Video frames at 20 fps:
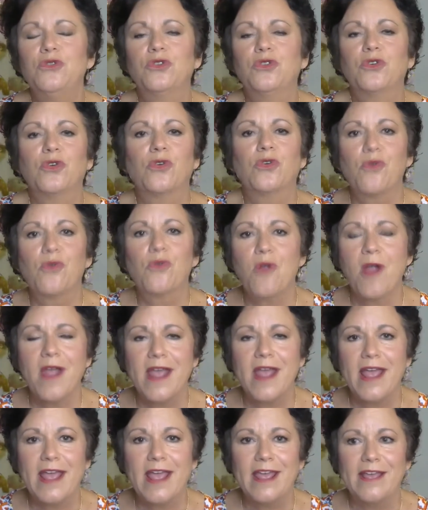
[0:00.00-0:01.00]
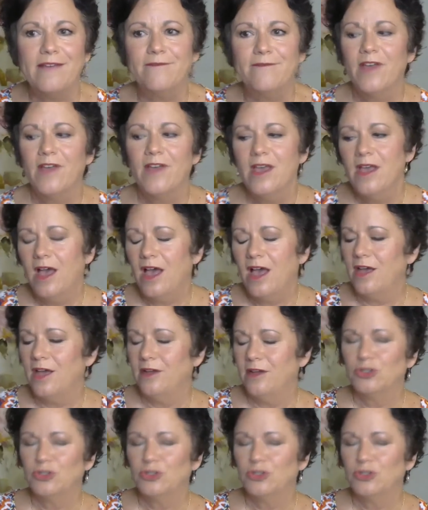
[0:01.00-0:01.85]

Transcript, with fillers: crave uh,